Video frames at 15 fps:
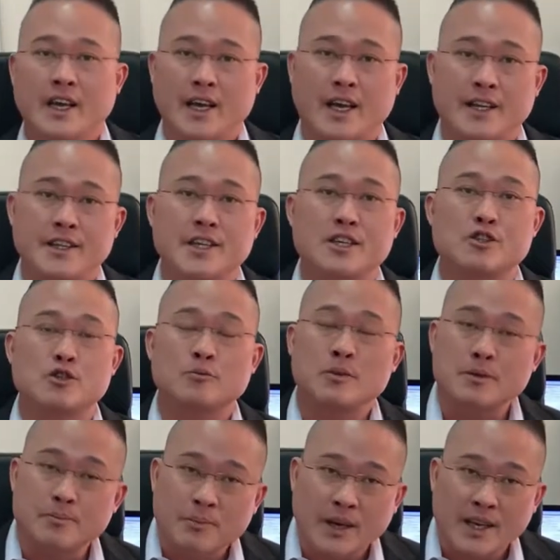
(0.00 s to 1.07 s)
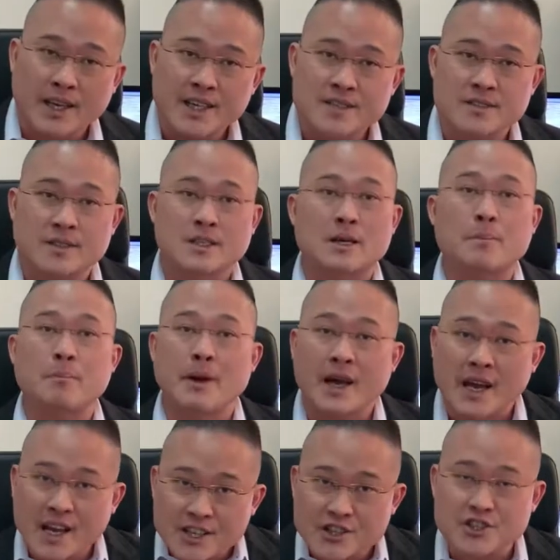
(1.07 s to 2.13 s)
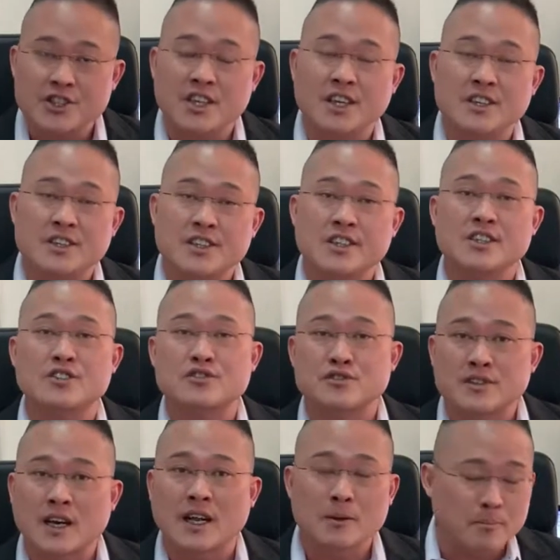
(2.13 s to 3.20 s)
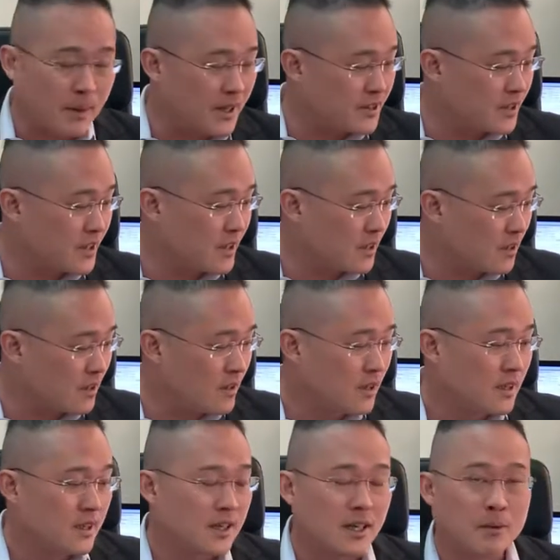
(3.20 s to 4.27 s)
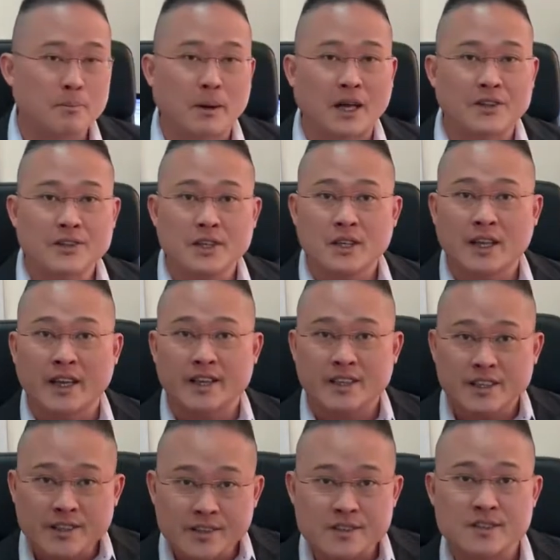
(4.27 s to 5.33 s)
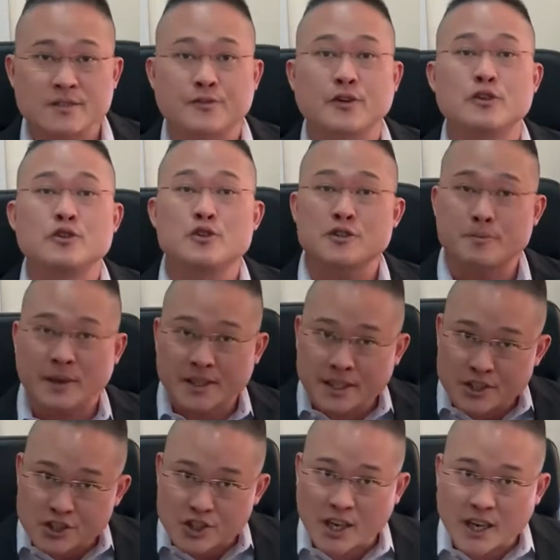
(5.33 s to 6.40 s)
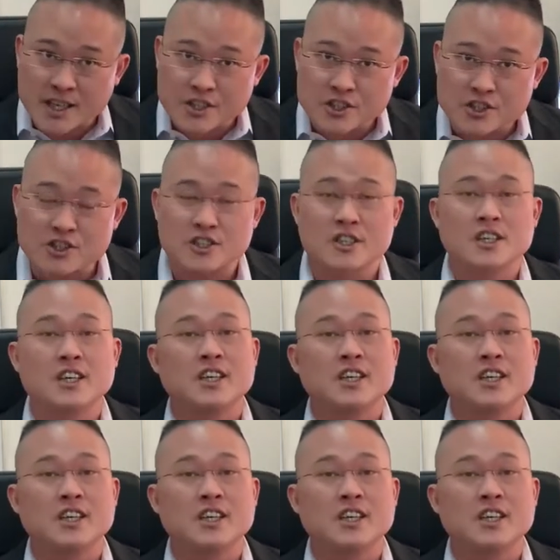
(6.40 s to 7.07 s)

and they should be placed in a paginated trial bundle, a bundle like this, for use by the judge,